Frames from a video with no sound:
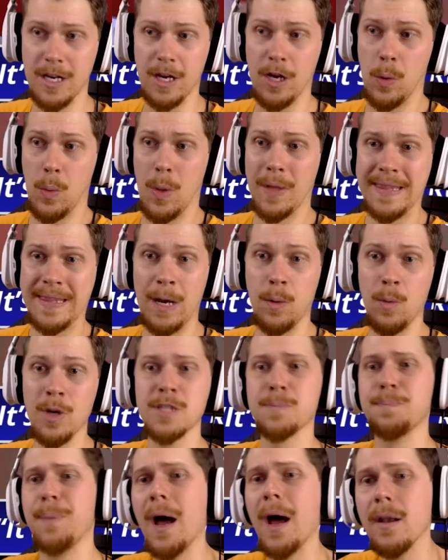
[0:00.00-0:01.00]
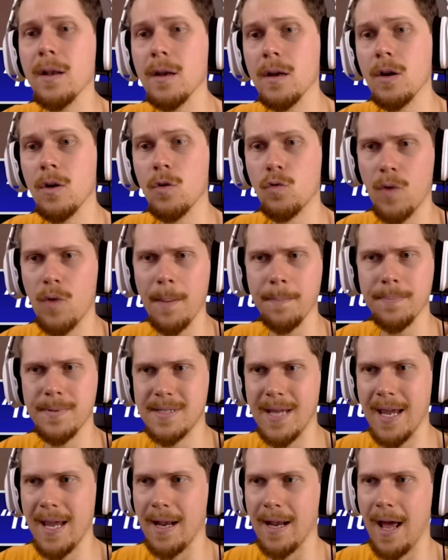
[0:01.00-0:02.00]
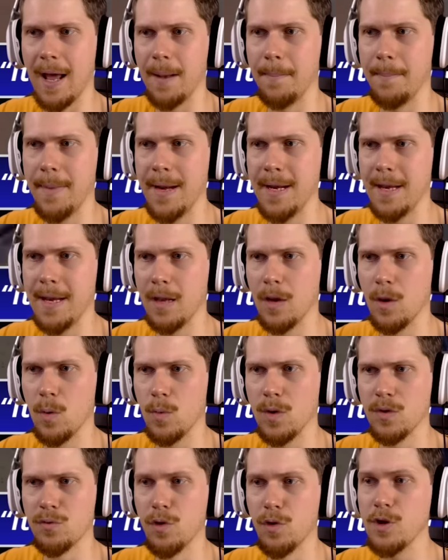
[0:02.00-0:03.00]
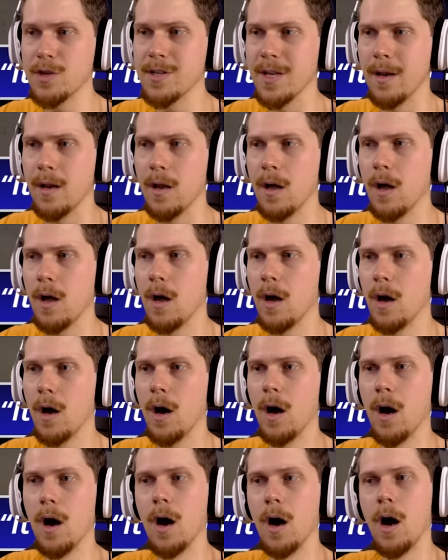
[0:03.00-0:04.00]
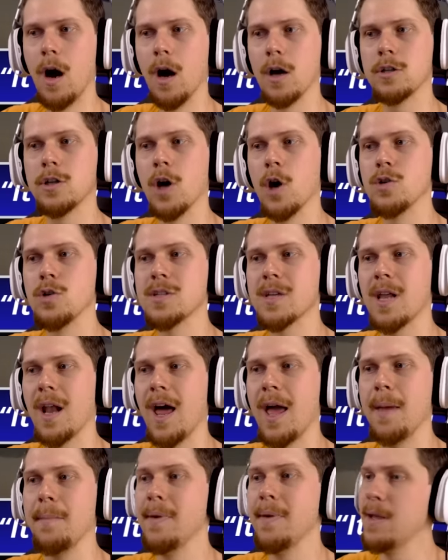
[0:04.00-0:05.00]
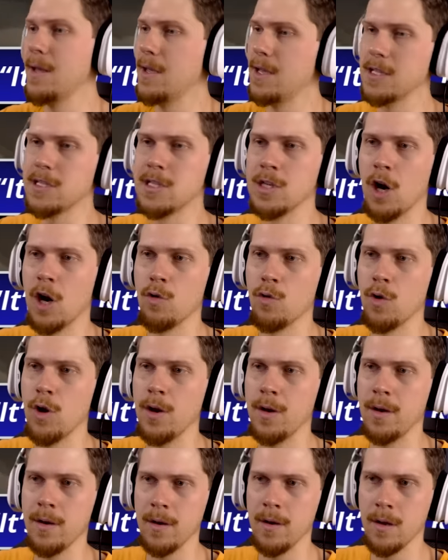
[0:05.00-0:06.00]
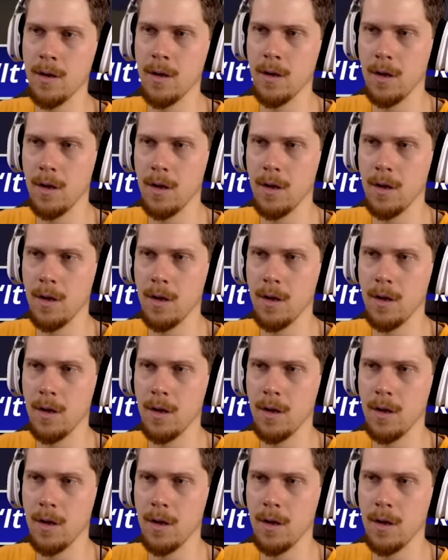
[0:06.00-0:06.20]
I don't know what that was, but Rump dead at meeting with Rutan. Oh, Ghost claim it's not Rutan.